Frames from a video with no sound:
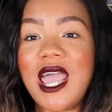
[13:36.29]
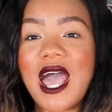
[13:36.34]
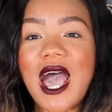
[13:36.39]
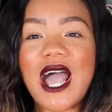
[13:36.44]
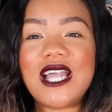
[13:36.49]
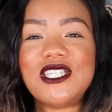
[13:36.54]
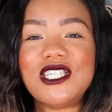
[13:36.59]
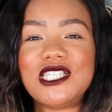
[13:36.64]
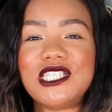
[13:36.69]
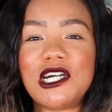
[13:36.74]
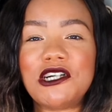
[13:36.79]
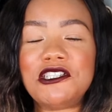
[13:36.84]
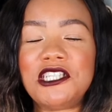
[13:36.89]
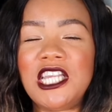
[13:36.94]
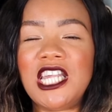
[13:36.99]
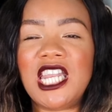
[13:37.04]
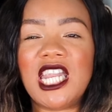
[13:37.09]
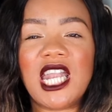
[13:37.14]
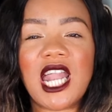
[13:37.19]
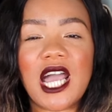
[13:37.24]
I just don't
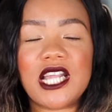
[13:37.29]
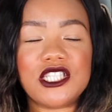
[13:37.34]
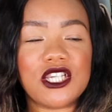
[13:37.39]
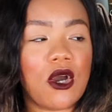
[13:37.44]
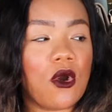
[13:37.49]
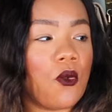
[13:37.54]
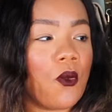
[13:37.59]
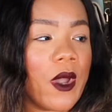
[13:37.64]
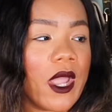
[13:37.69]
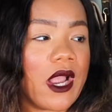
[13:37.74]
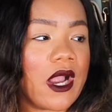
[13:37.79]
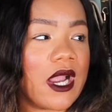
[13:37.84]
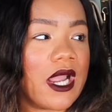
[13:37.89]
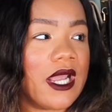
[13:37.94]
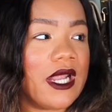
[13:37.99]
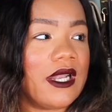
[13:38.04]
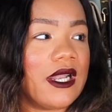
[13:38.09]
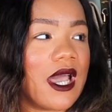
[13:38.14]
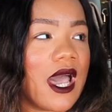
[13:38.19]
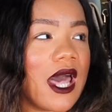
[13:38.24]
need it I don't wear
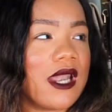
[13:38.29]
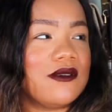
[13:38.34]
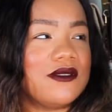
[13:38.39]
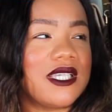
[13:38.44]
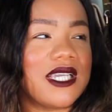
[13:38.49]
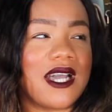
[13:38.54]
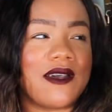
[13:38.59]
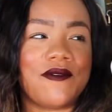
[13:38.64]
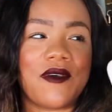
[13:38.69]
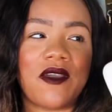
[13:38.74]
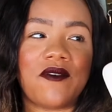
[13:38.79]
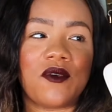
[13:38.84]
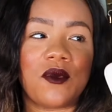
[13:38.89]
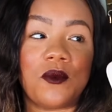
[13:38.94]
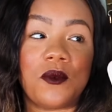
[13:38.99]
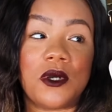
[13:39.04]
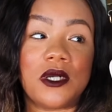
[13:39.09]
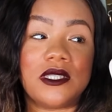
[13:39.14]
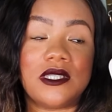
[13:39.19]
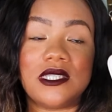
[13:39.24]
it I don't think I've ever
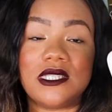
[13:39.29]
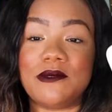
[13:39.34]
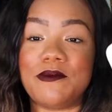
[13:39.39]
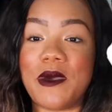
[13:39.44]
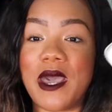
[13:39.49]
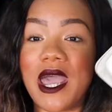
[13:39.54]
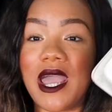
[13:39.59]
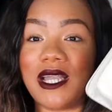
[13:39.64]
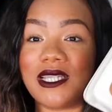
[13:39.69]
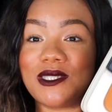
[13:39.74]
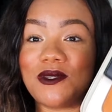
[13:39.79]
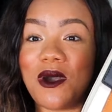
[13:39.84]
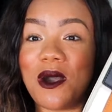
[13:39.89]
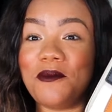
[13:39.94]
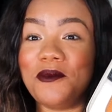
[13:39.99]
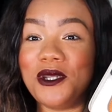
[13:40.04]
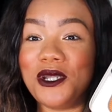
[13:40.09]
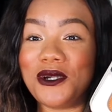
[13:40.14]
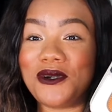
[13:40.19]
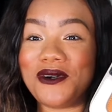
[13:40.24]
worn this bag so I'm
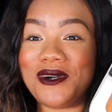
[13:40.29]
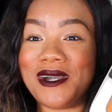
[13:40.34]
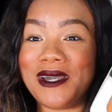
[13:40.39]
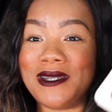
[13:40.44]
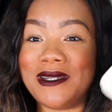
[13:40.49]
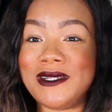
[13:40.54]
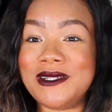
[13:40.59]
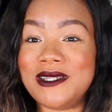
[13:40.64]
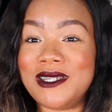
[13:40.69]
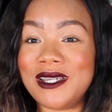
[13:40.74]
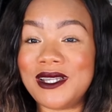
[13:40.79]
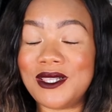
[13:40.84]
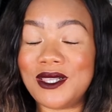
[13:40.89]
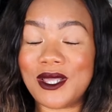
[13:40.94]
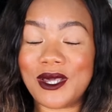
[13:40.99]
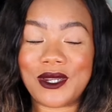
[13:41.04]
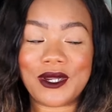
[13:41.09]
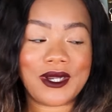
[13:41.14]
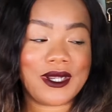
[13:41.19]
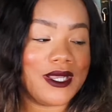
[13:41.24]
gonna go ahead and
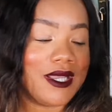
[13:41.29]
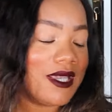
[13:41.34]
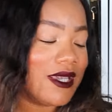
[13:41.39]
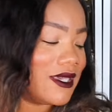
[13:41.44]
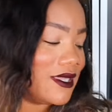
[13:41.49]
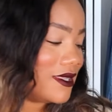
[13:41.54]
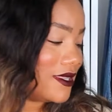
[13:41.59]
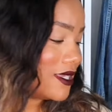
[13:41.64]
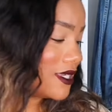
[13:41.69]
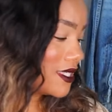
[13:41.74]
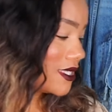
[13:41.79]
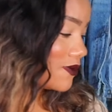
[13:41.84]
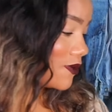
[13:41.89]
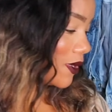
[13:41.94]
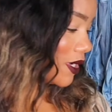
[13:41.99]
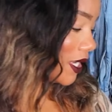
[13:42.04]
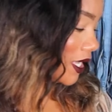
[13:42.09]
declutter this one